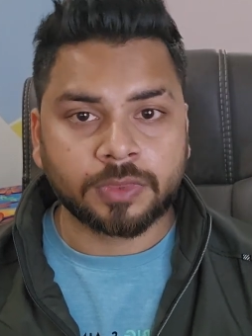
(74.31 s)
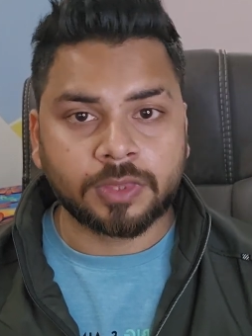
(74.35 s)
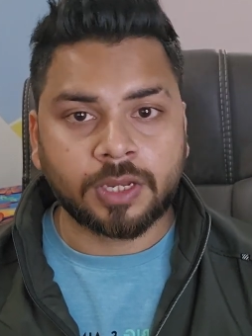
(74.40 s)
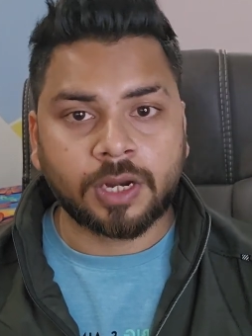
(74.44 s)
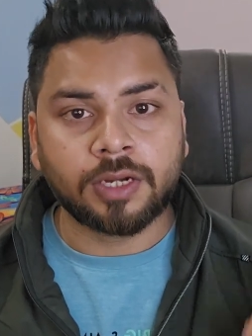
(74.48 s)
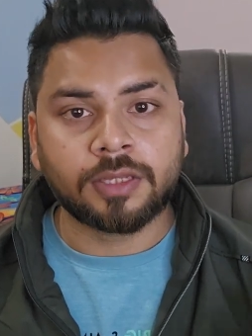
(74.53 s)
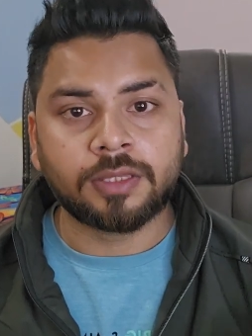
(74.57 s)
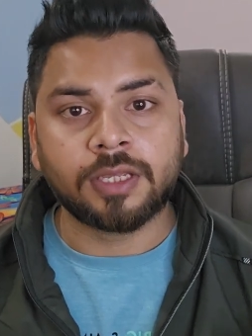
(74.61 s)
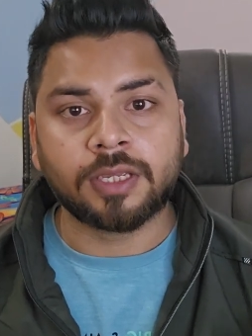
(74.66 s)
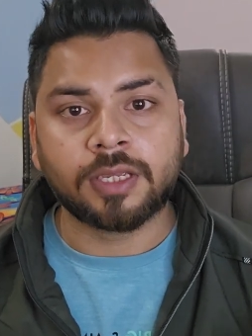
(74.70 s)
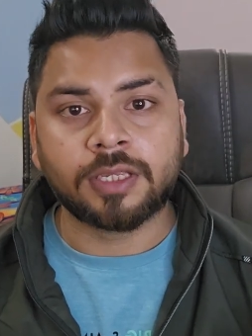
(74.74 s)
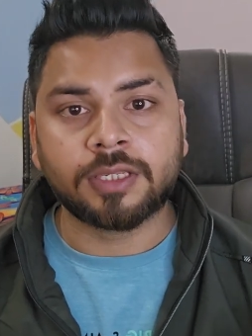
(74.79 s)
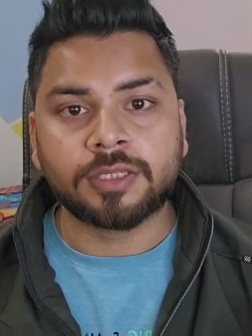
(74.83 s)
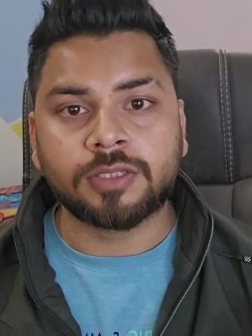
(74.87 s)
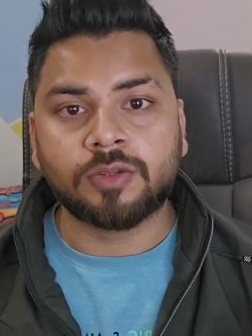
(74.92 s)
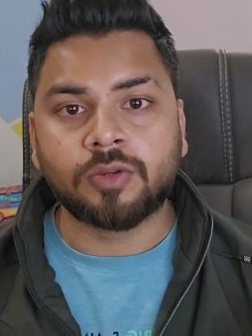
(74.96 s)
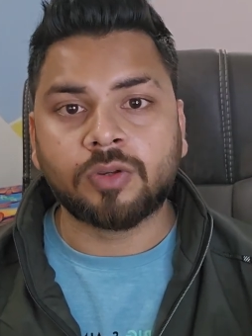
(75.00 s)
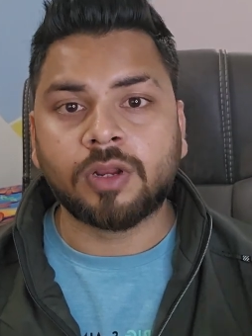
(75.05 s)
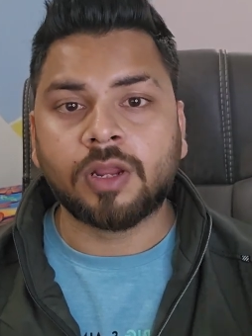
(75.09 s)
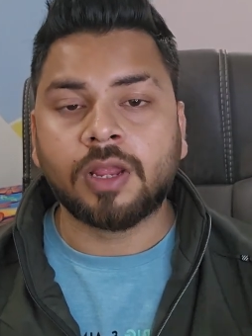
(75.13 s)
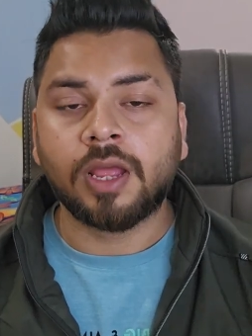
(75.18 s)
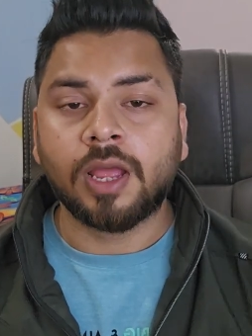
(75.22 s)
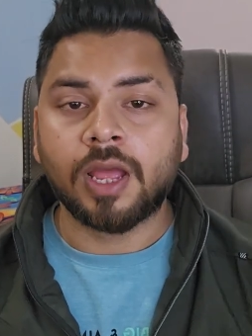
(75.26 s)
Third thing is
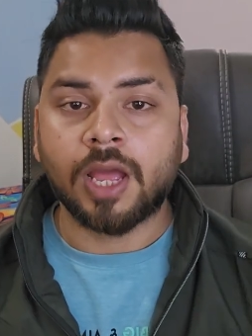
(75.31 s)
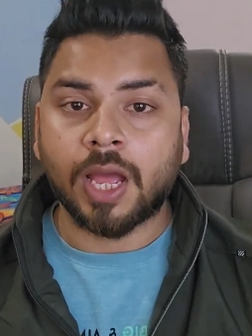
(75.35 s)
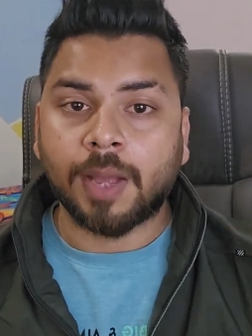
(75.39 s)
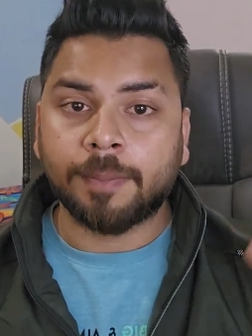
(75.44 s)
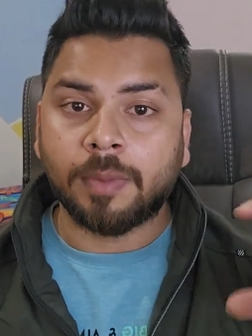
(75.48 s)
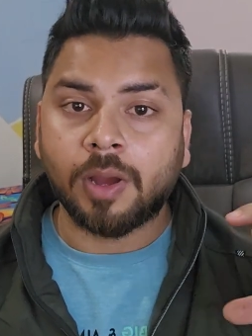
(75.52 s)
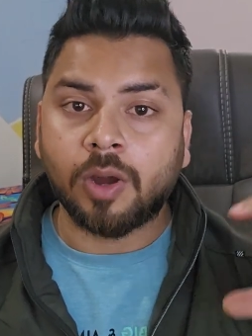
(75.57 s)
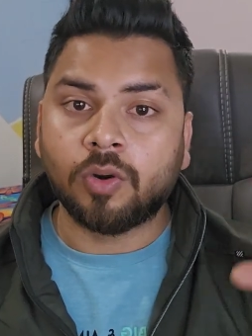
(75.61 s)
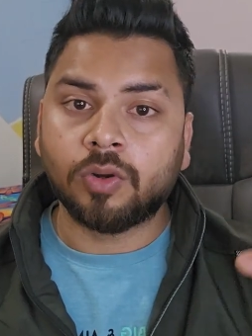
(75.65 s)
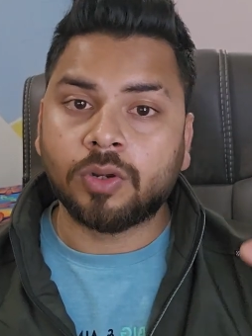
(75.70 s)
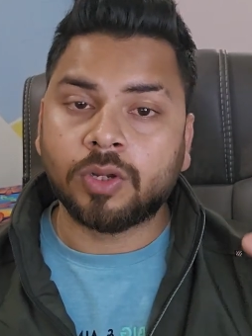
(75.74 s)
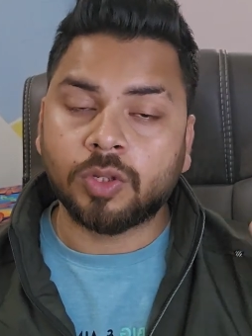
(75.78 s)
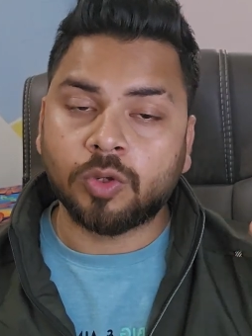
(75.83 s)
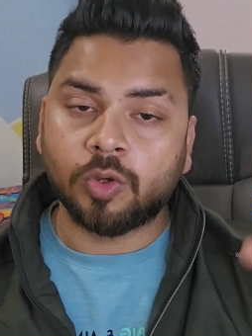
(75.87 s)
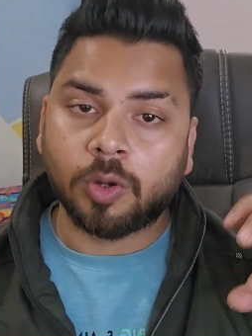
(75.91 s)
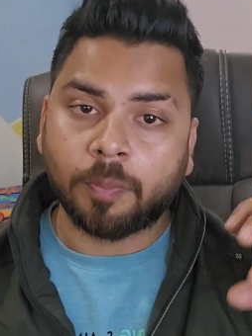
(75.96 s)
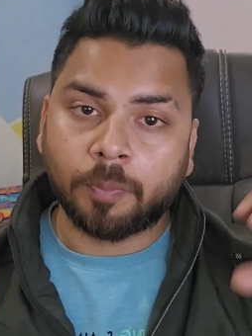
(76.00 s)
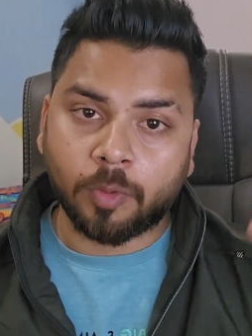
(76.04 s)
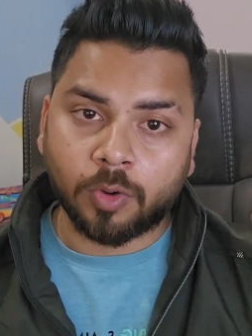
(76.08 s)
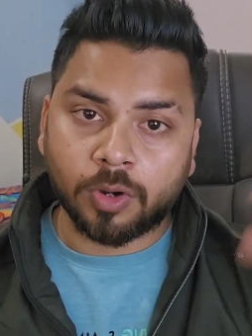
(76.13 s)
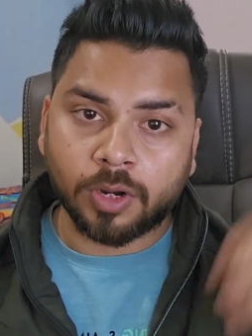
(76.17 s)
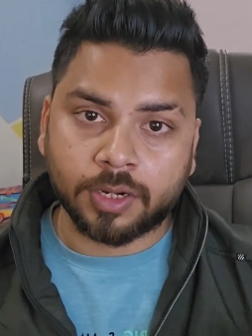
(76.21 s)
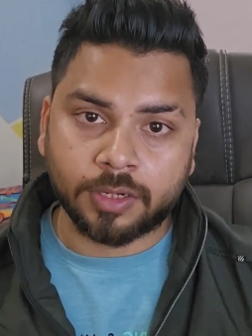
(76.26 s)
your about
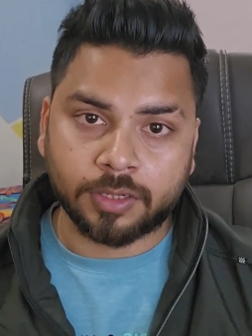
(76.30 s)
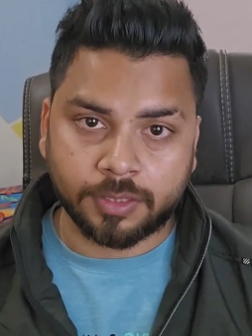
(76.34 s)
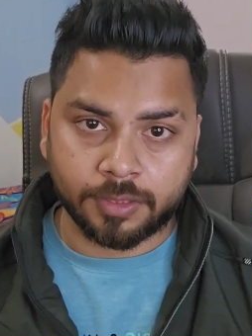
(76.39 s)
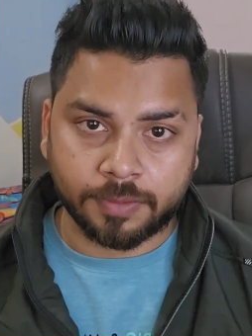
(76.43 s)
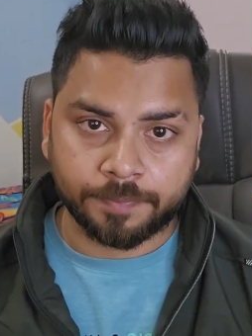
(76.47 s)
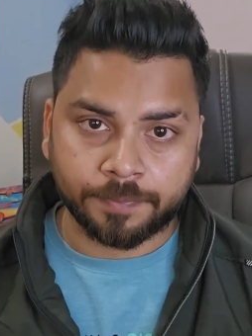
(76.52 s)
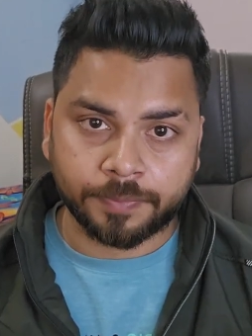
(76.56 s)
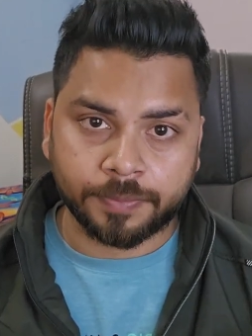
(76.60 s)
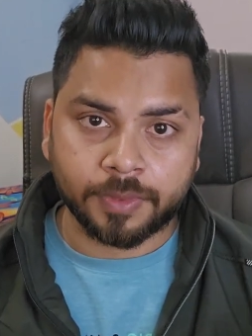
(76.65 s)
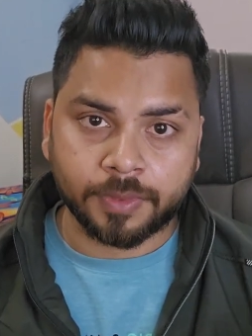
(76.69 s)
your product,